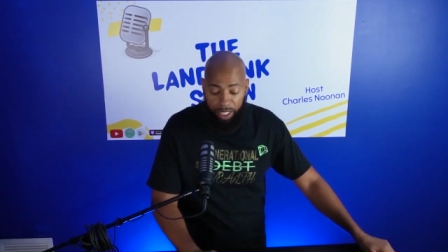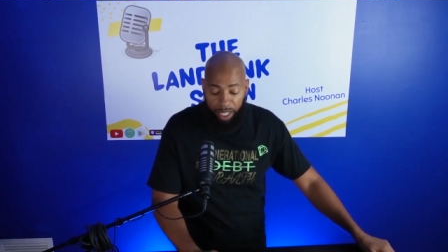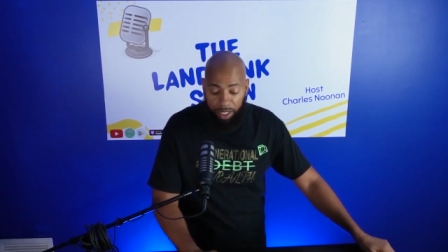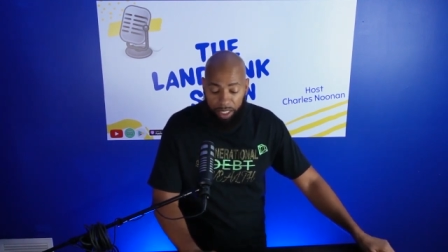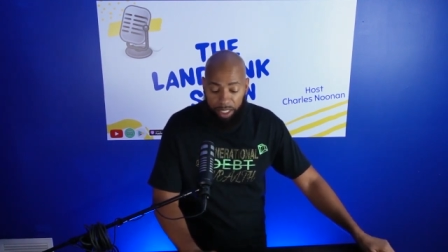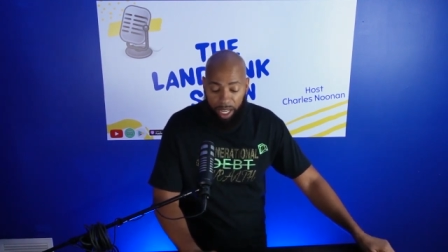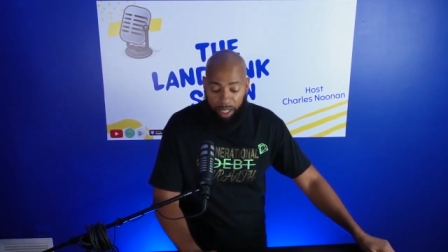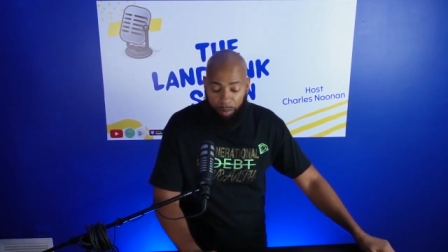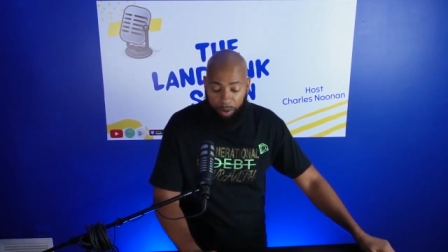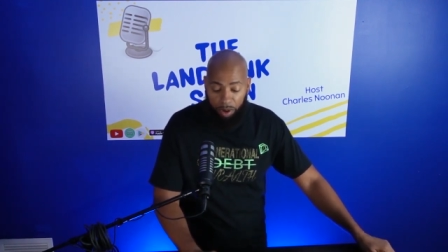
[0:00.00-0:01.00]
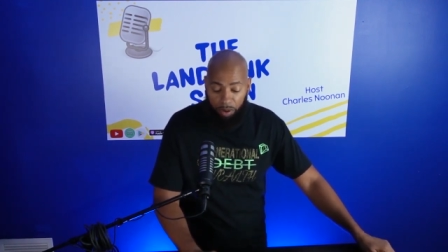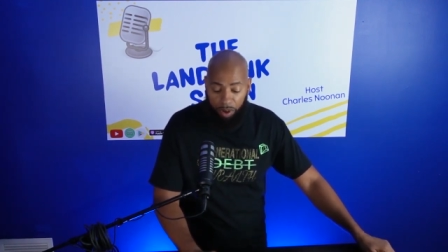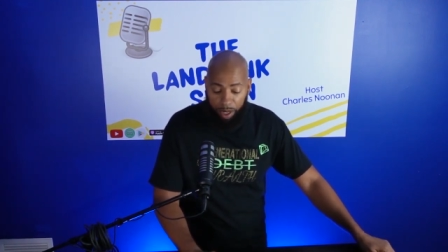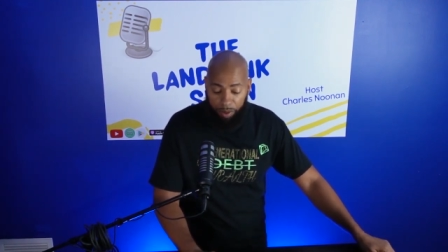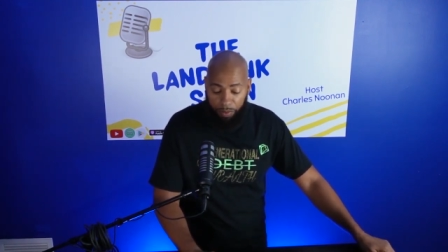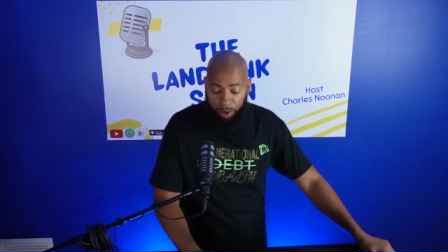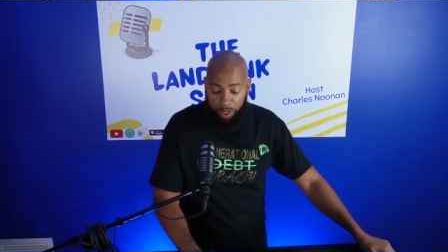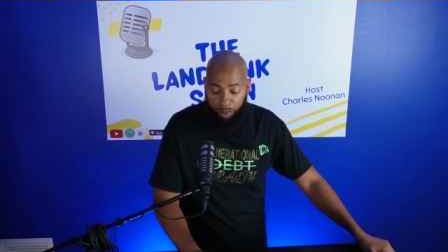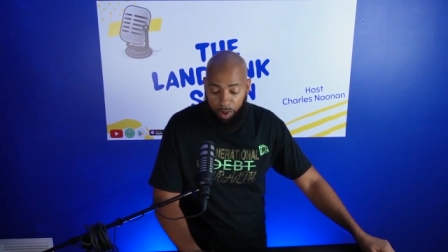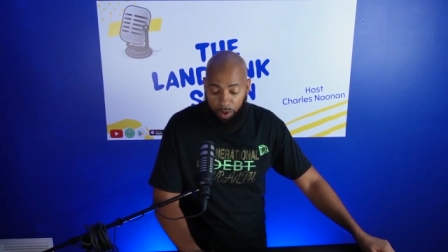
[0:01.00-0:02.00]
Now, this second program, the
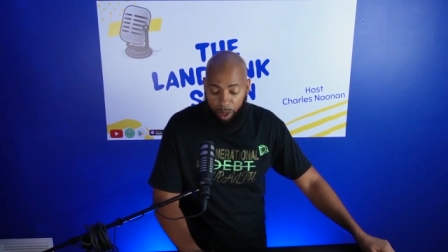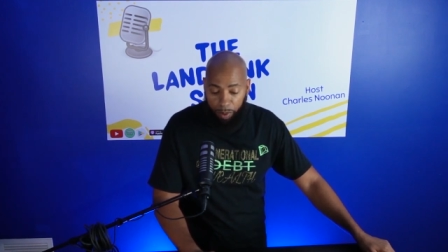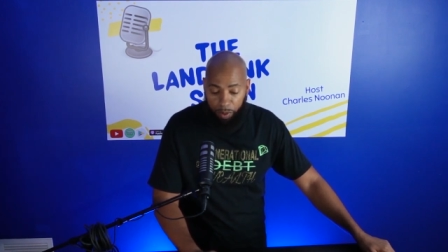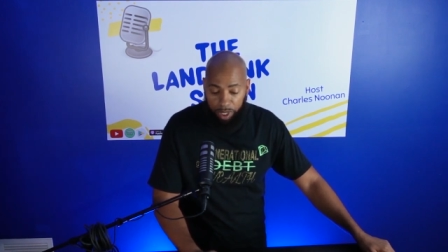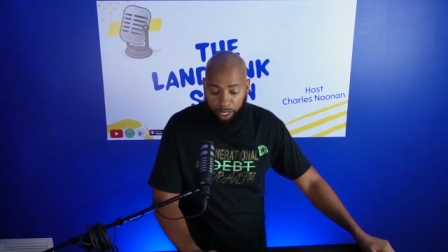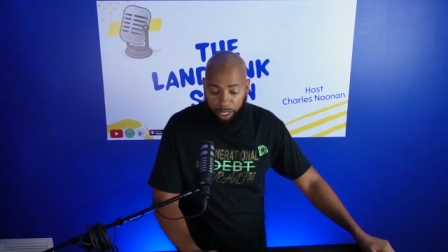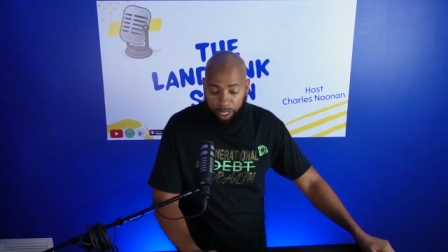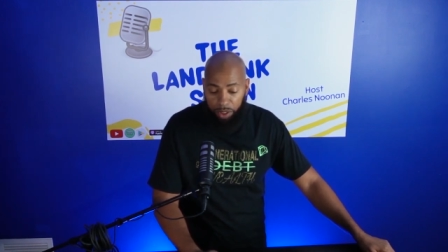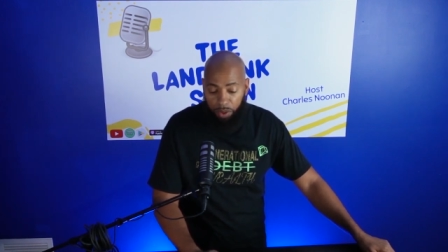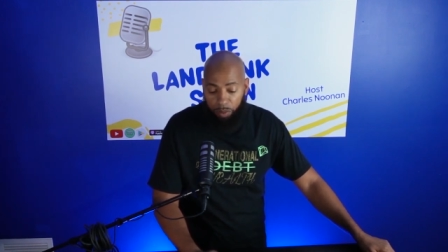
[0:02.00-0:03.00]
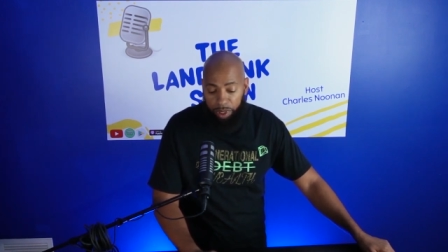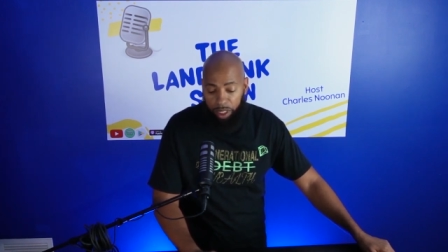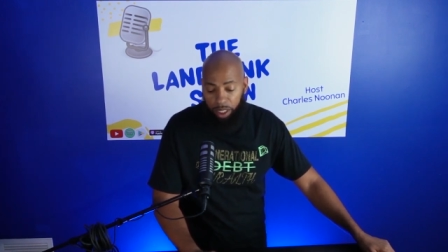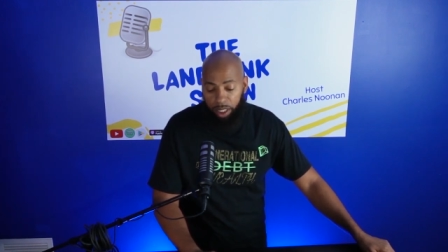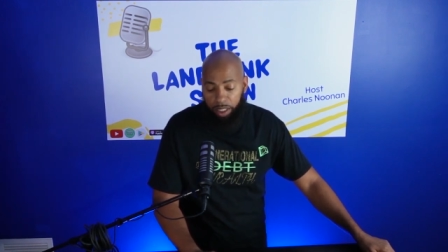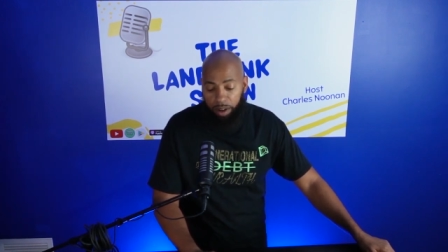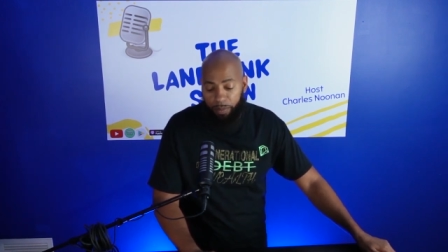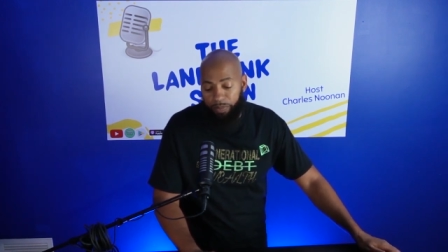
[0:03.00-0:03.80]
first program I want to get into because